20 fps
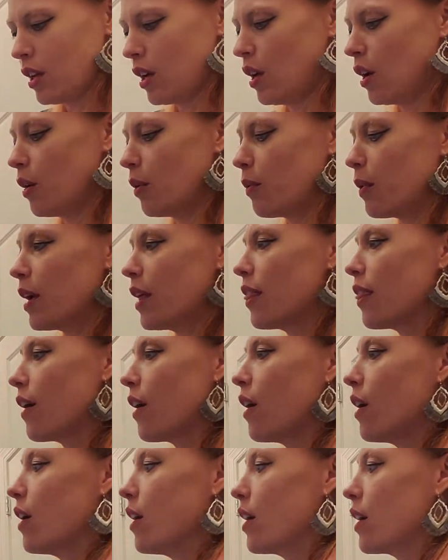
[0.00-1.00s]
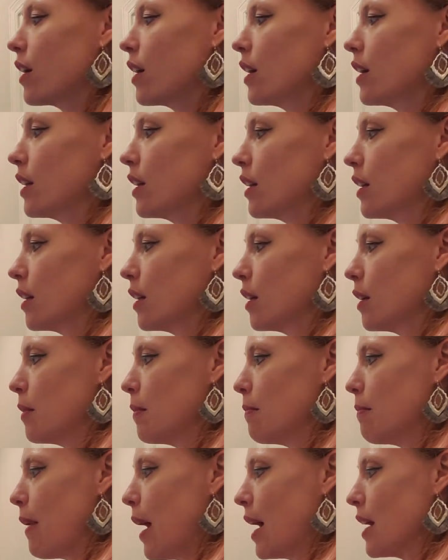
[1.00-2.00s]
with our
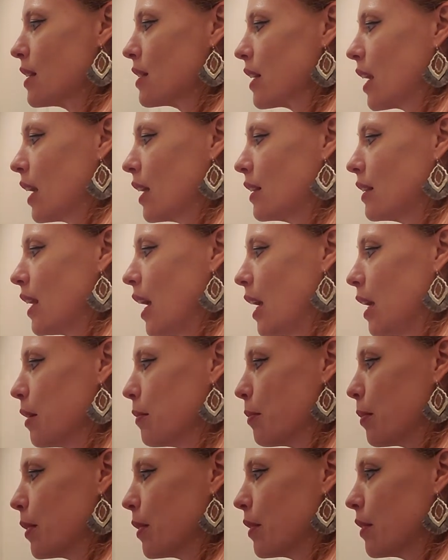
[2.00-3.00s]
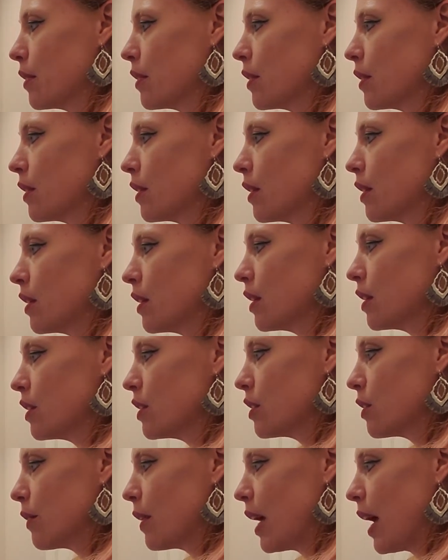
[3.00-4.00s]
masking tape.
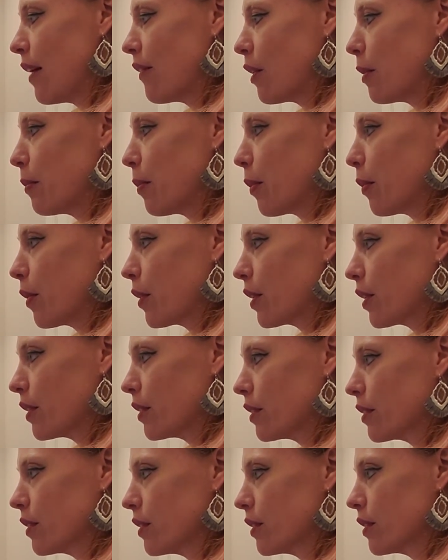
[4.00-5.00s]
So we have our border.